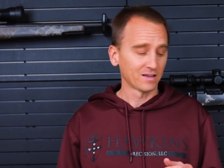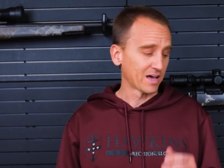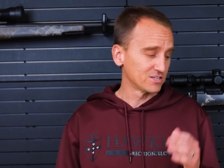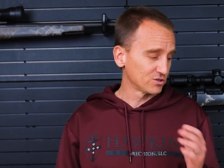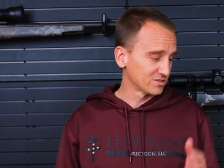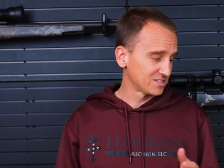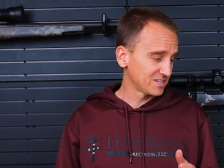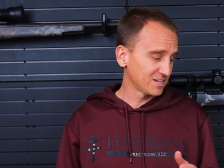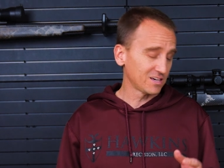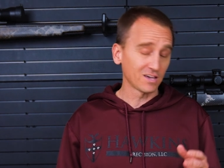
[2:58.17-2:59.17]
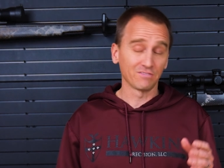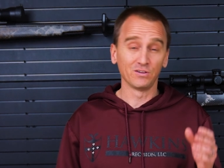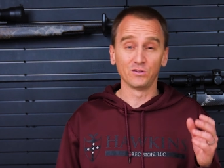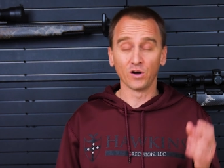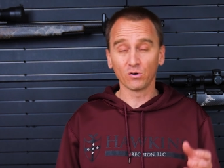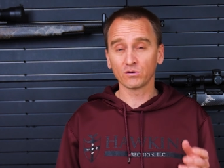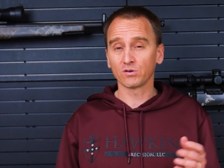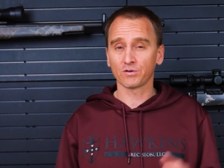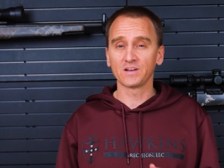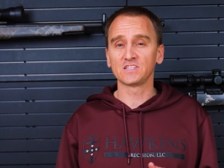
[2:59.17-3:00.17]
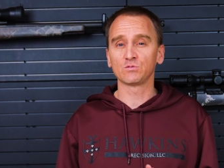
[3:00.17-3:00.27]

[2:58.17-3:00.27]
As you can see, if you don't go crazy